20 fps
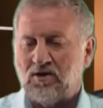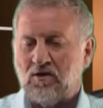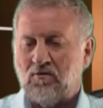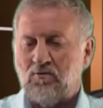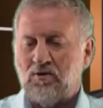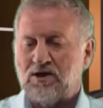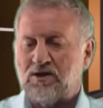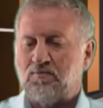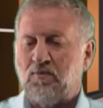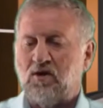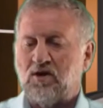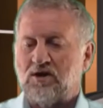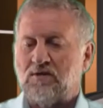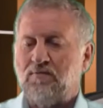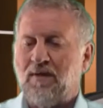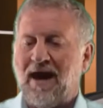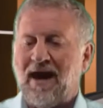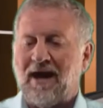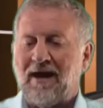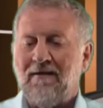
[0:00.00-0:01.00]
response
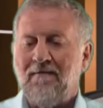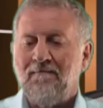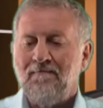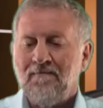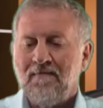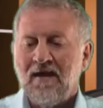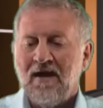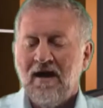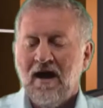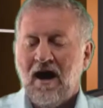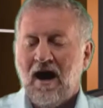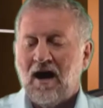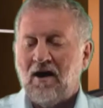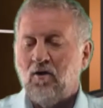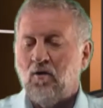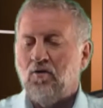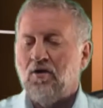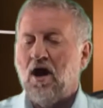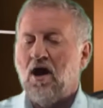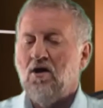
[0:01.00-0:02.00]
back. And
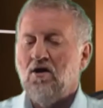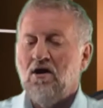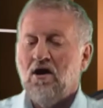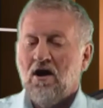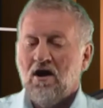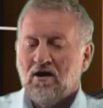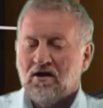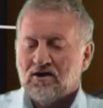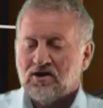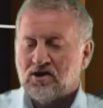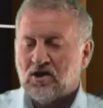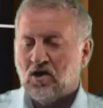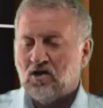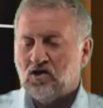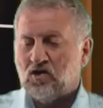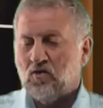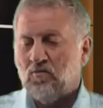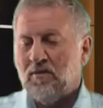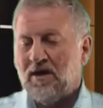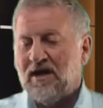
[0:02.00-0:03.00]
although
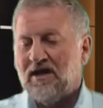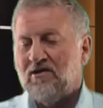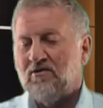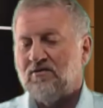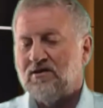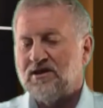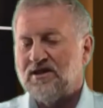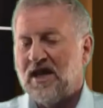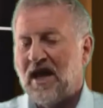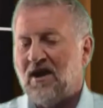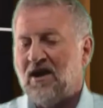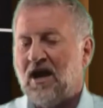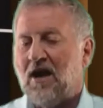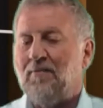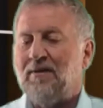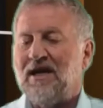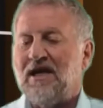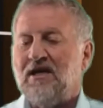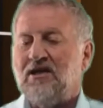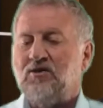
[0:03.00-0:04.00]
social media is now
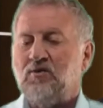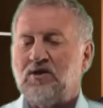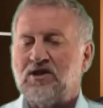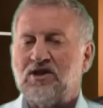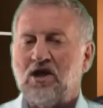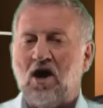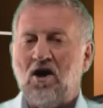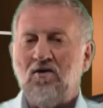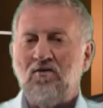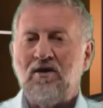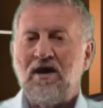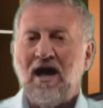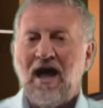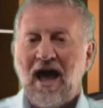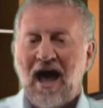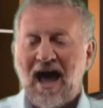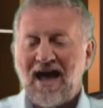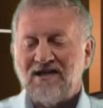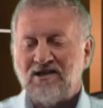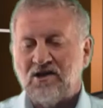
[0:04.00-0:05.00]
coming into its own
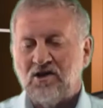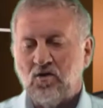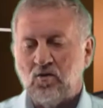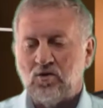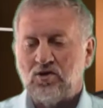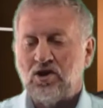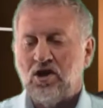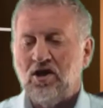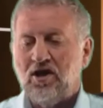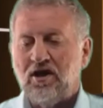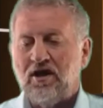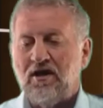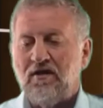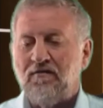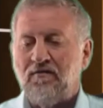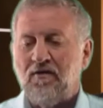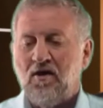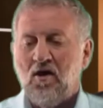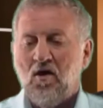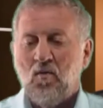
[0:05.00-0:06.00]
as an
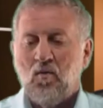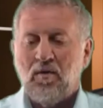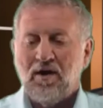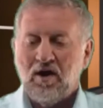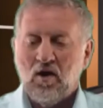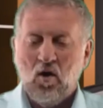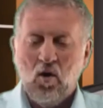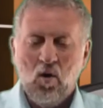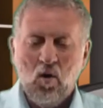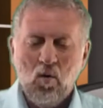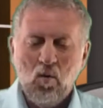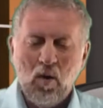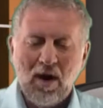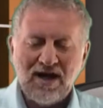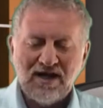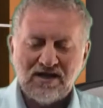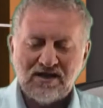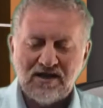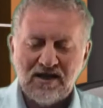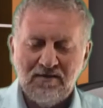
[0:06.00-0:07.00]
alternative, we
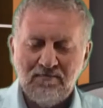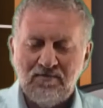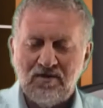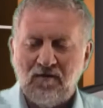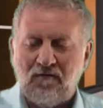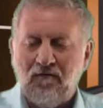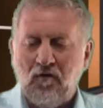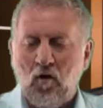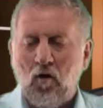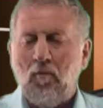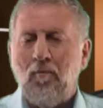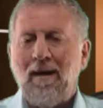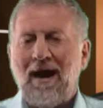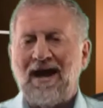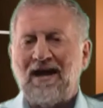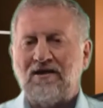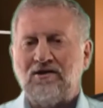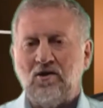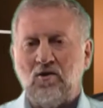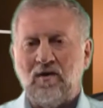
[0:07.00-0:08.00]
always seem to fall
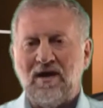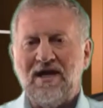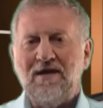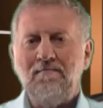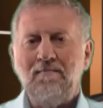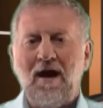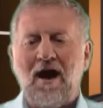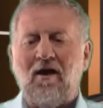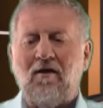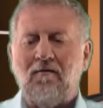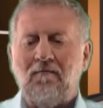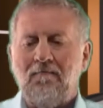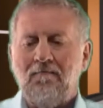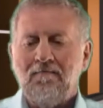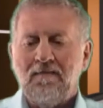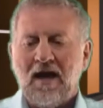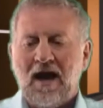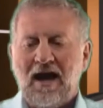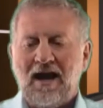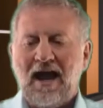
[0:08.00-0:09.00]
back to email
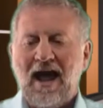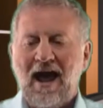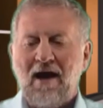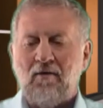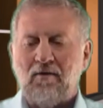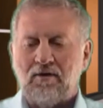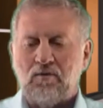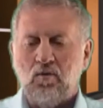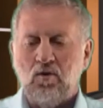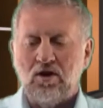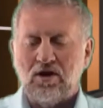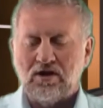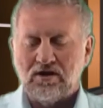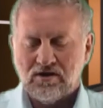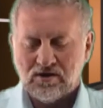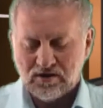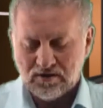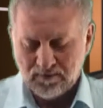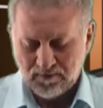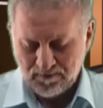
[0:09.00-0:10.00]
and how it
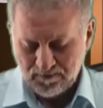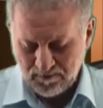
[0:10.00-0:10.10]
works.